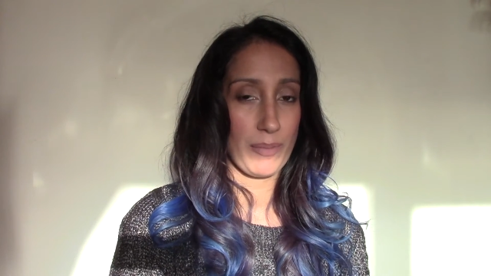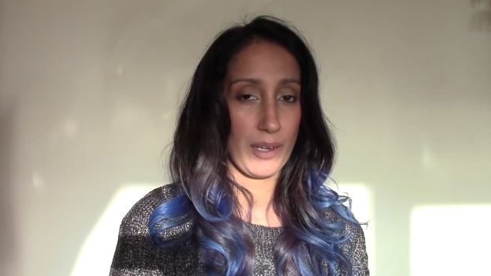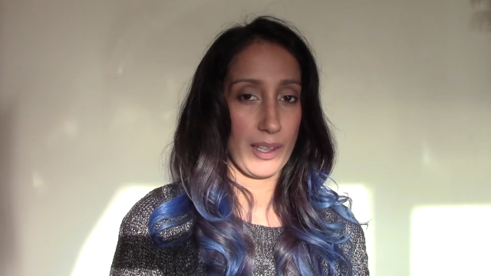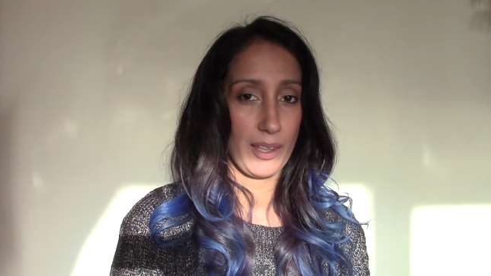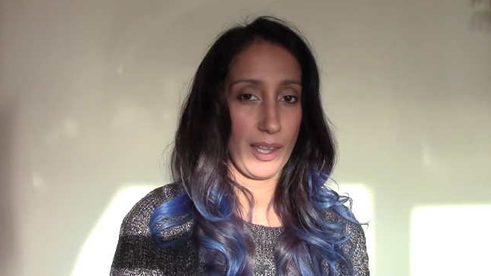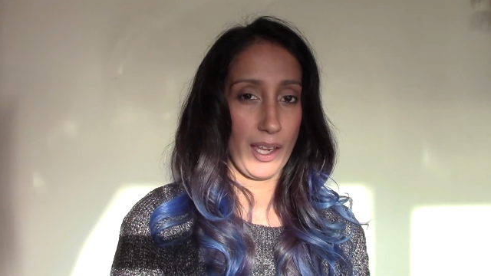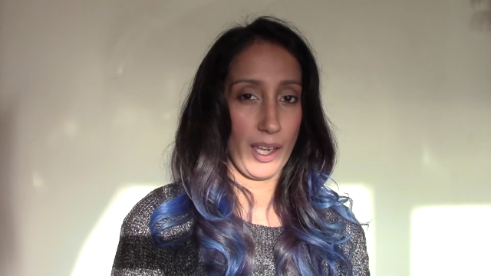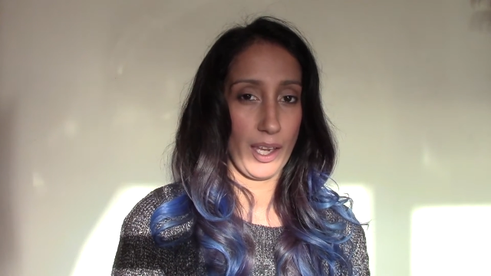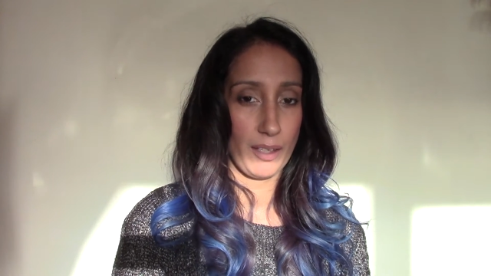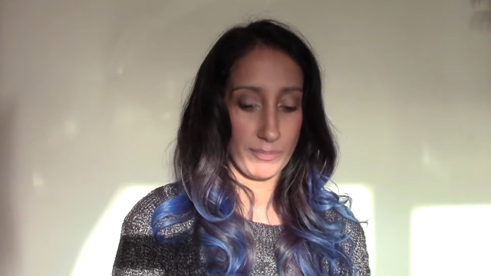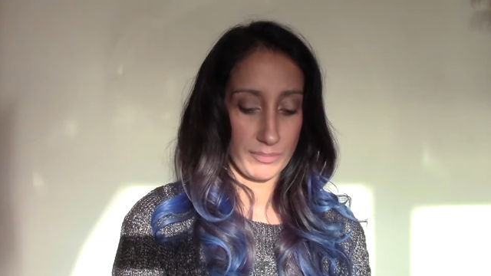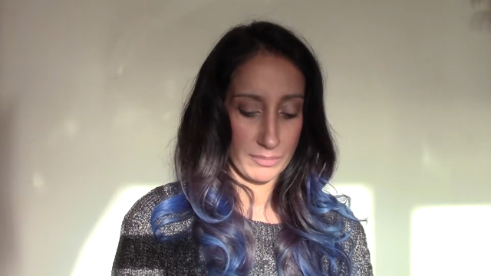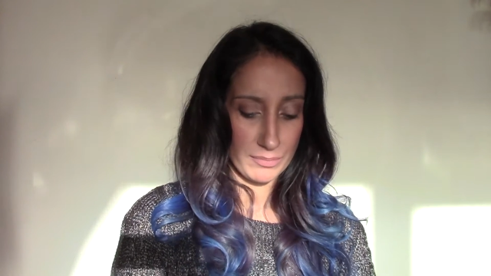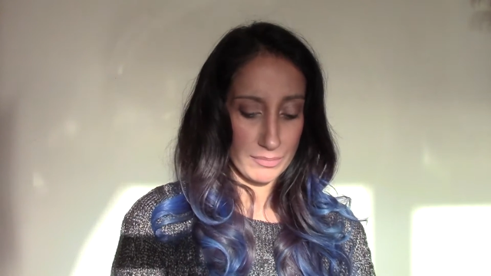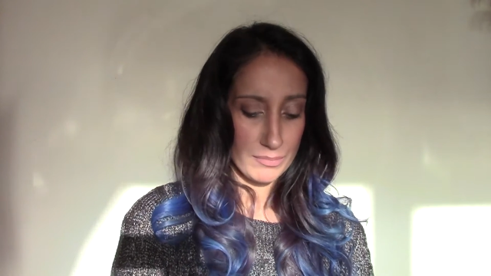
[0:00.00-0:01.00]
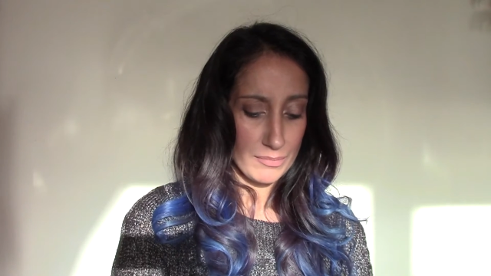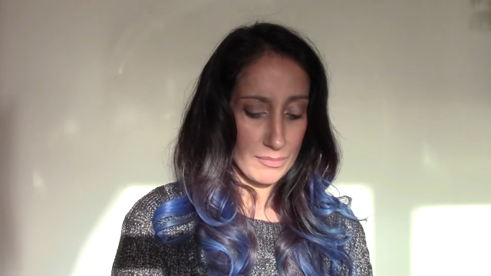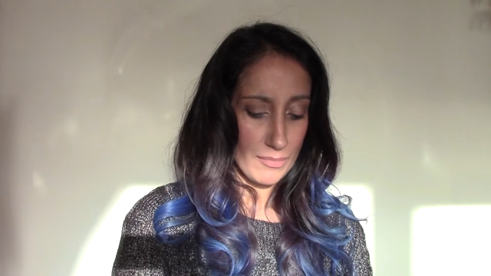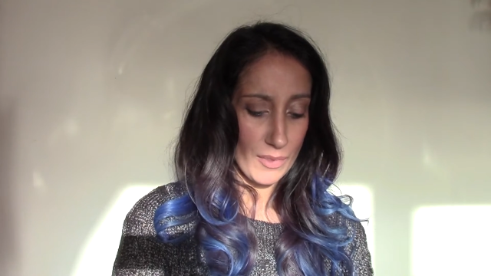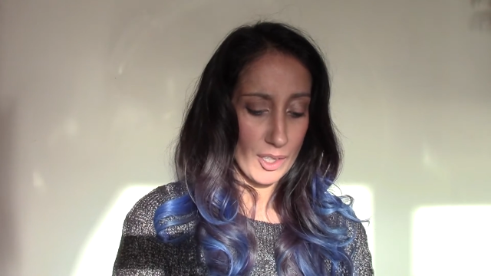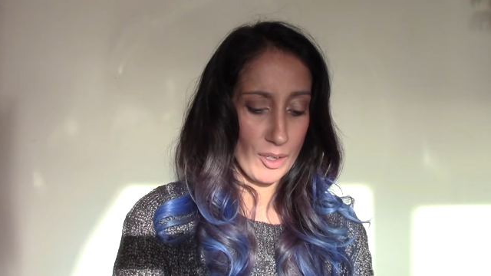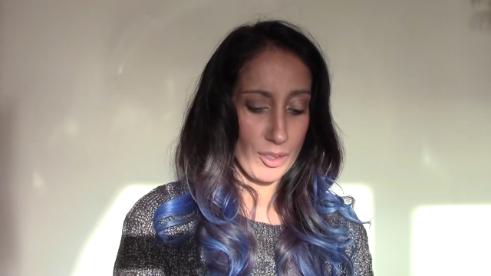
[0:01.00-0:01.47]
but they
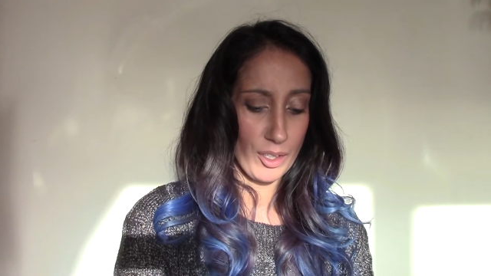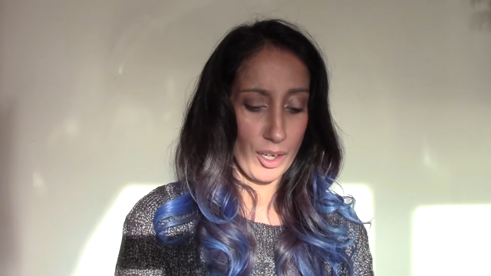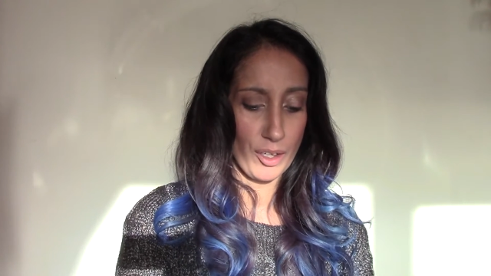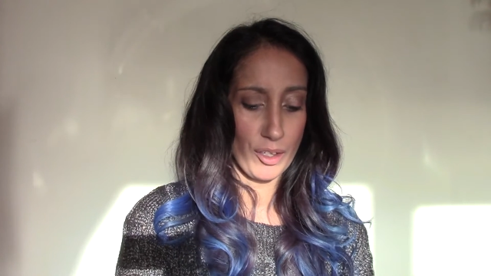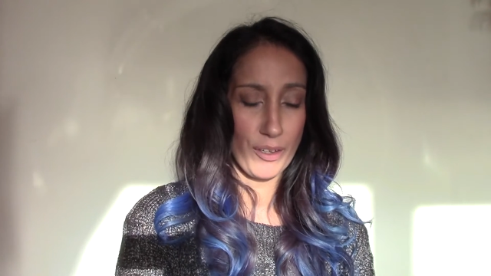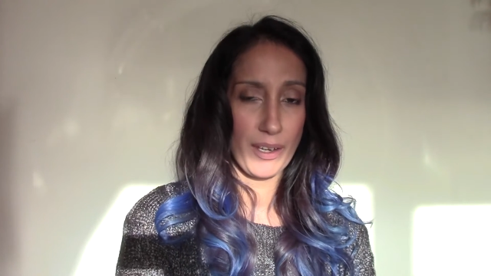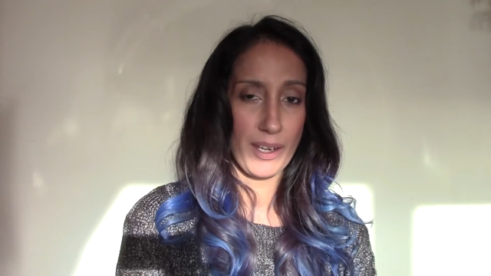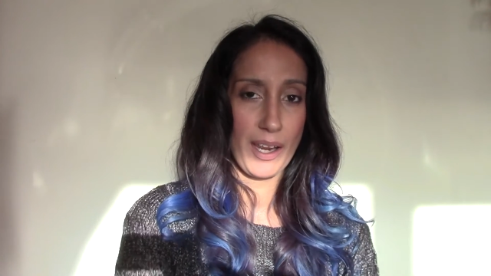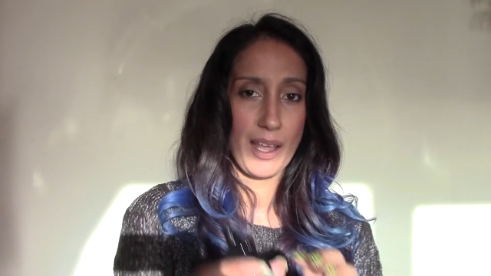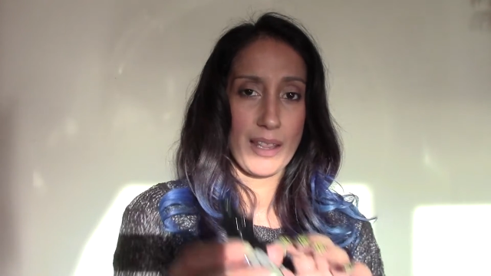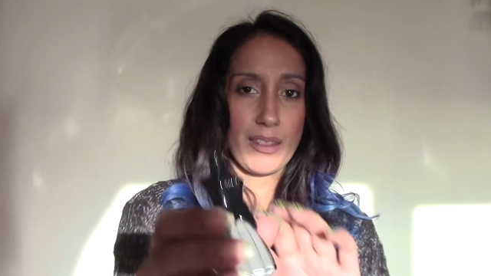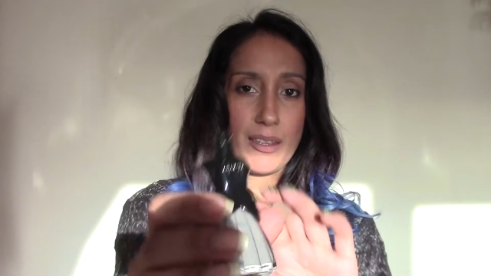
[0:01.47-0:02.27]
you know, you can get